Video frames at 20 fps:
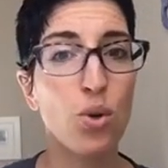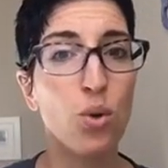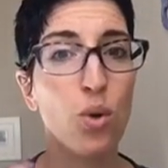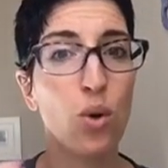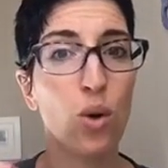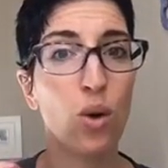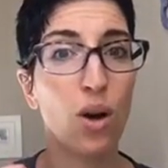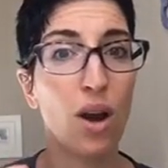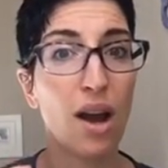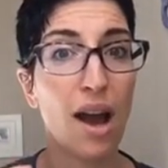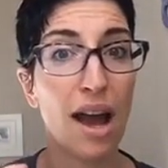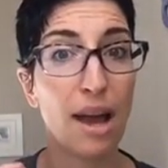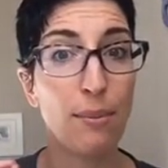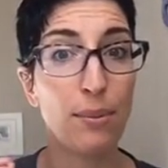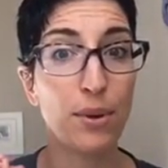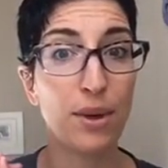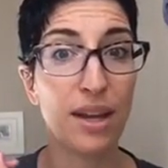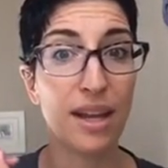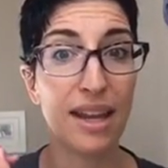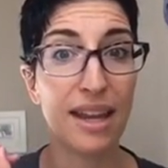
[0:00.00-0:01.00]
or I
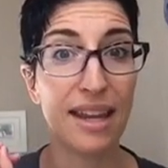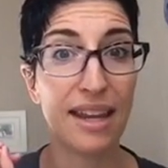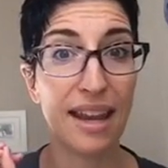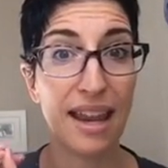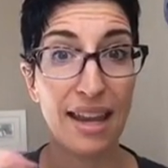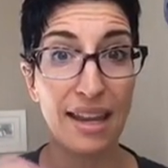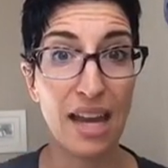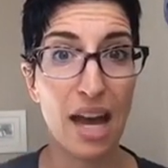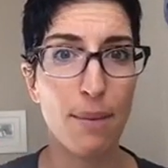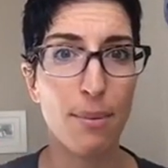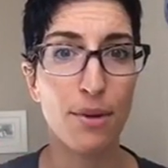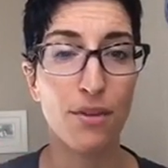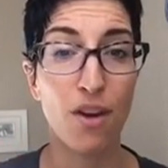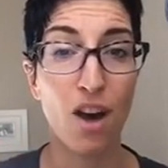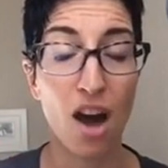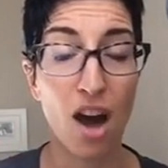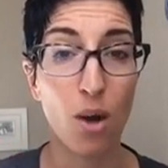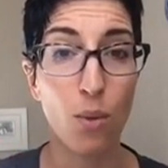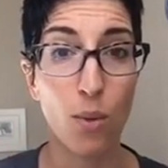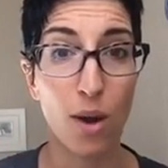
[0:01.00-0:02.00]
put it in a cup of
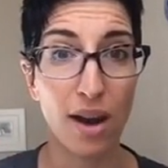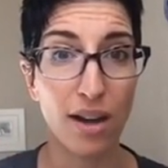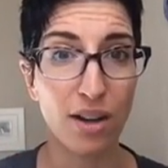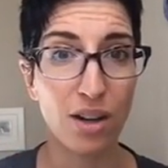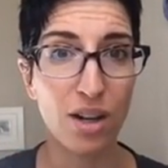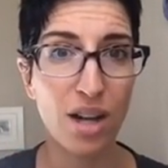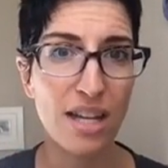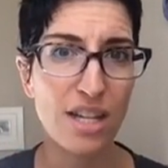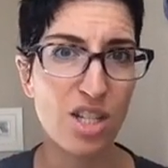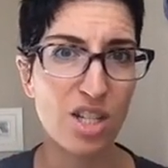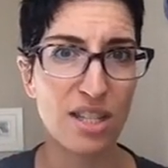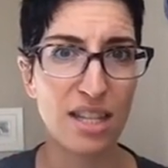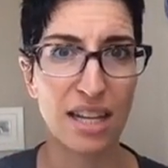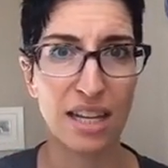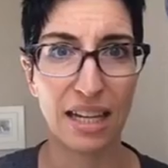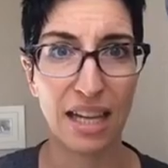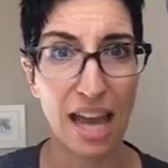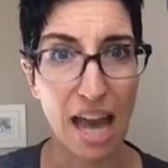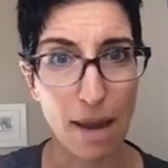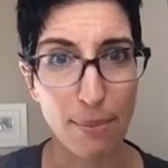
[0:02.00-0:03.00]
hot water and just let
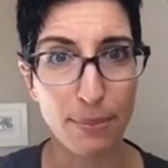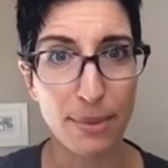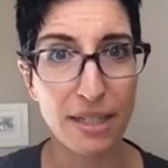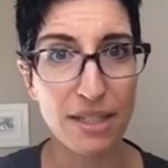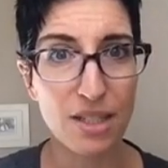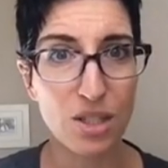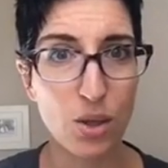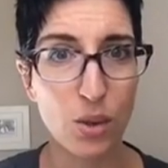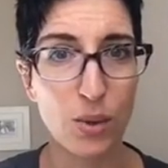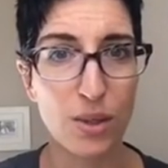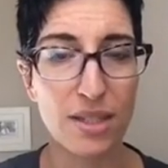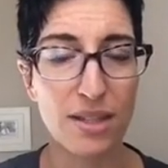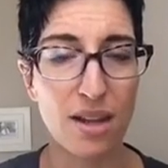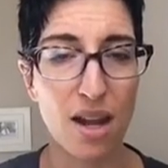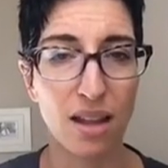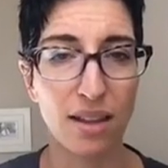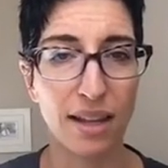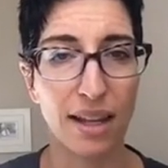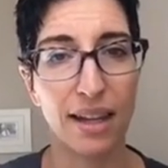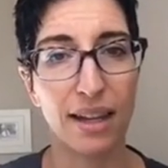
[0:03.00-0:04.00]
it get happy so it's
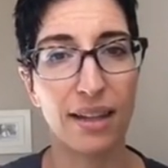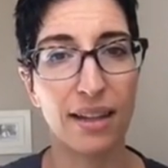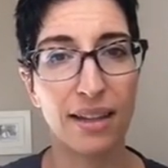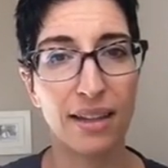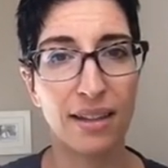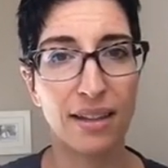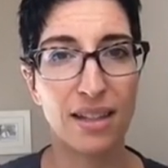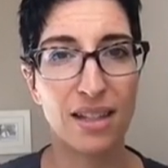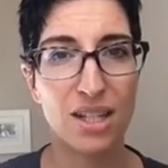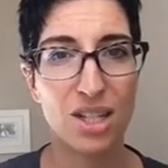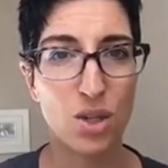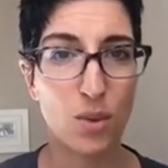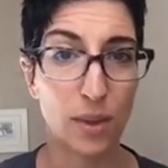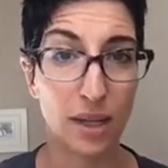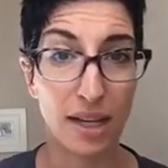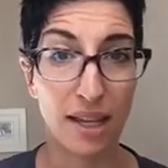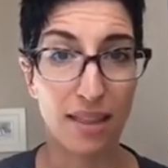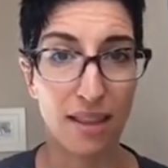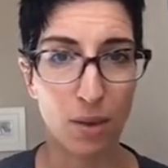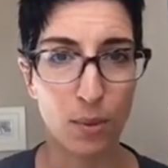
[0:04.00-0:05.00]
not like doing
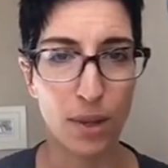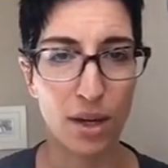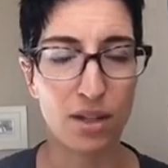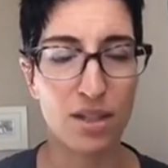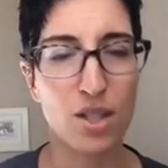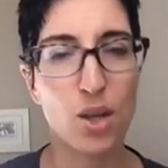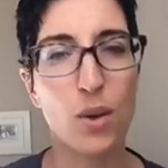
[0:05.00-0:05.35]
anything weird.